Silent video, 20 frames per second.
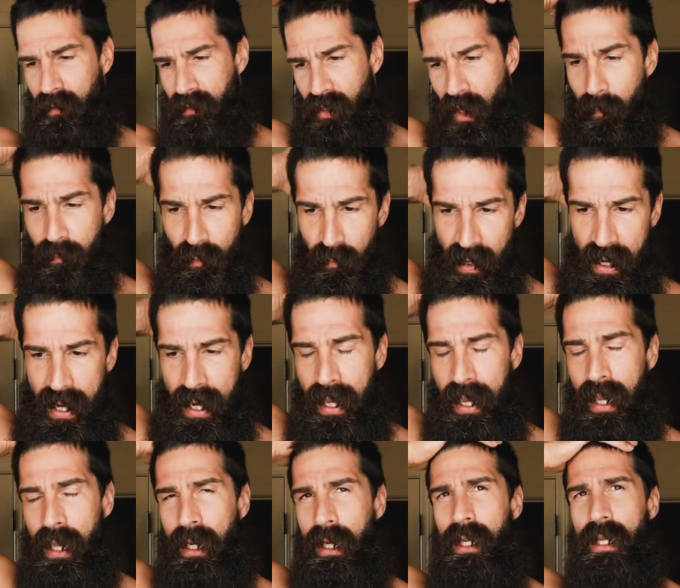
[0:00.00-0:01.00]
on top of my
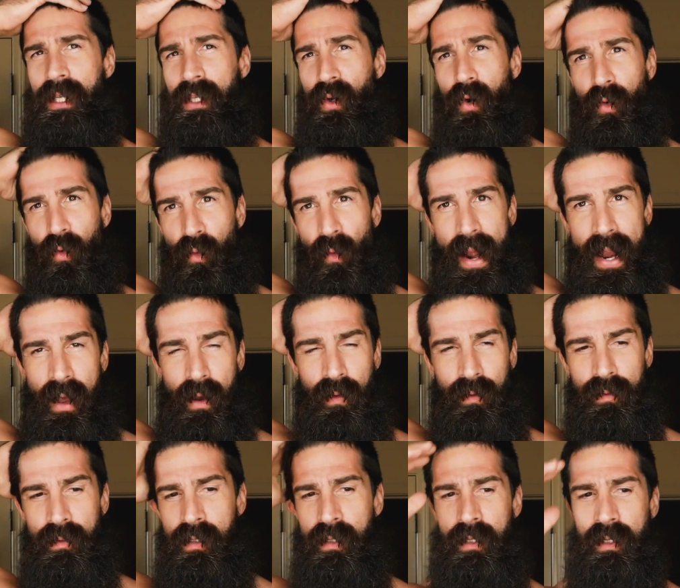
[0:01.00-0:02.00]
head is
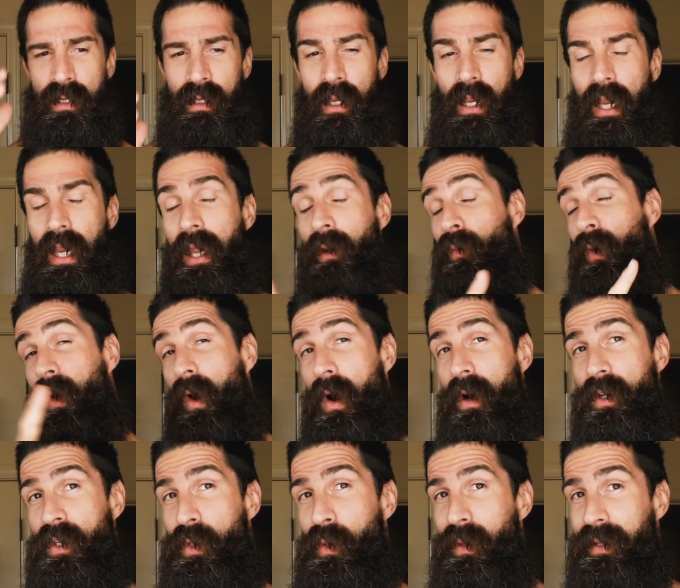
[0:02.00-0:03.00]
around, in
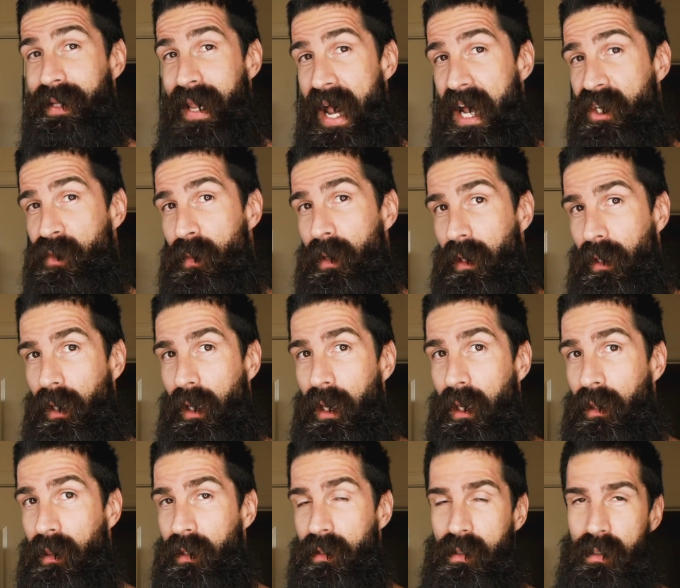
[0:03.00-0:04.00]
regard to attachment
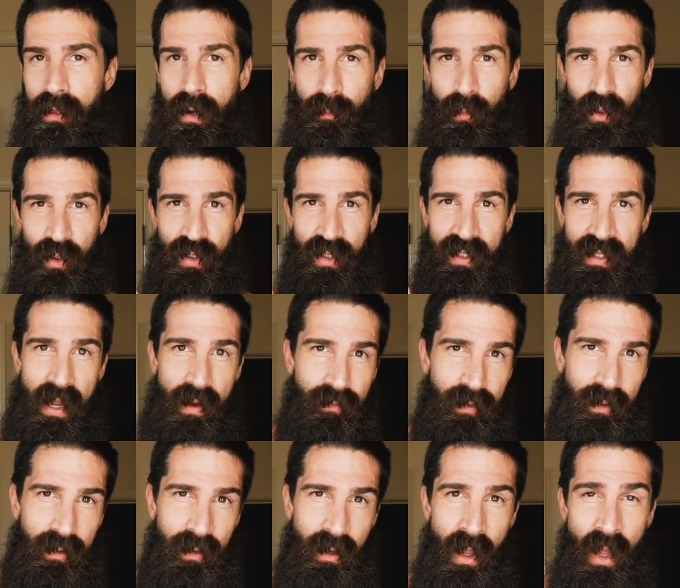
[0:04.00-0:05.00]
length, it's a number
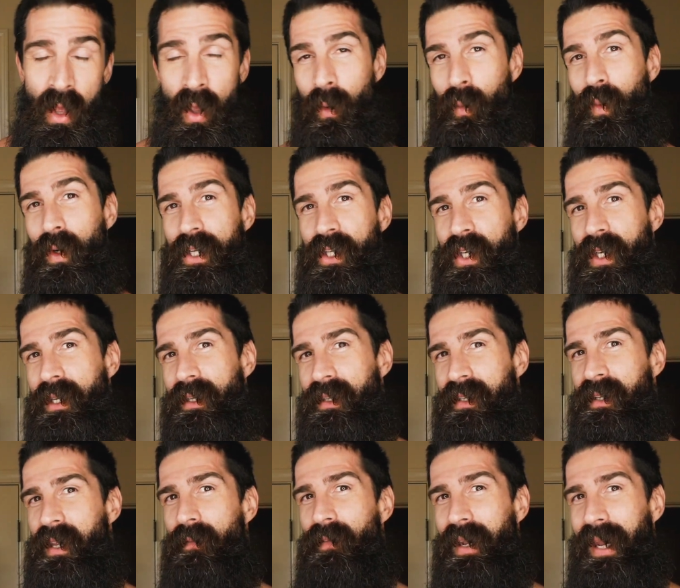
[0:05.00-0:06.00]
seven, which
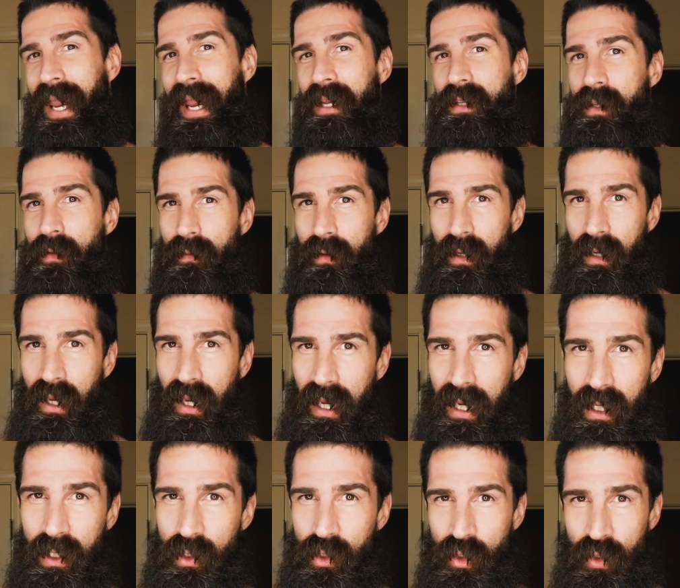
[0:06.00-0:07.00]
is seven eighths of an
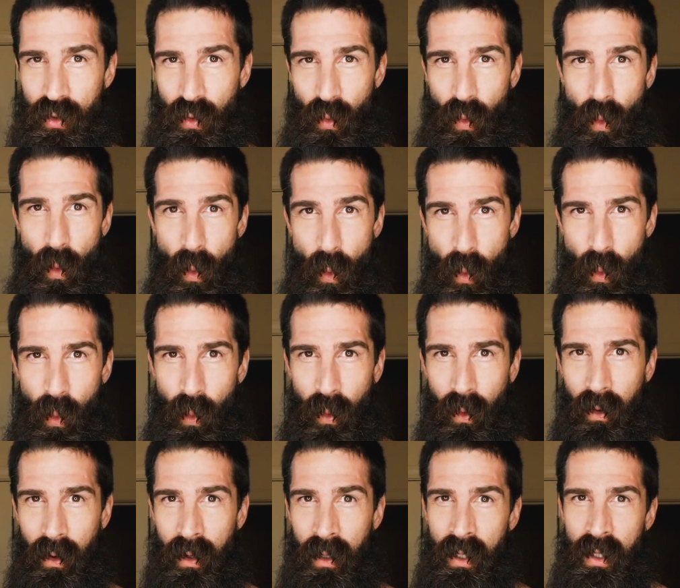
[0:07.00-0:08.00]
inch
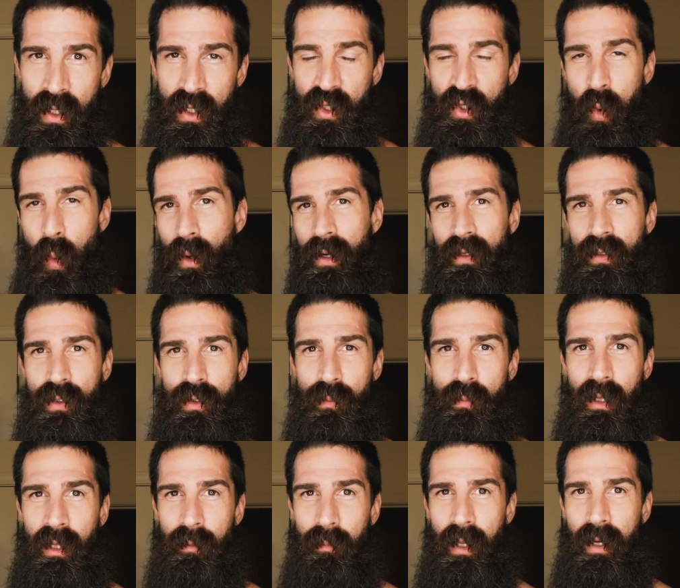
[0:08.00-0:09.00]
or twenty-two
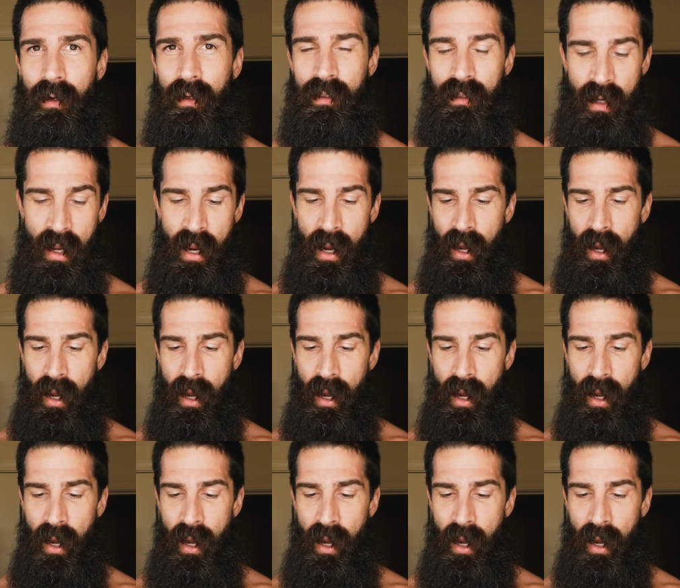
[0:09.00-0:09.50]
millimeters.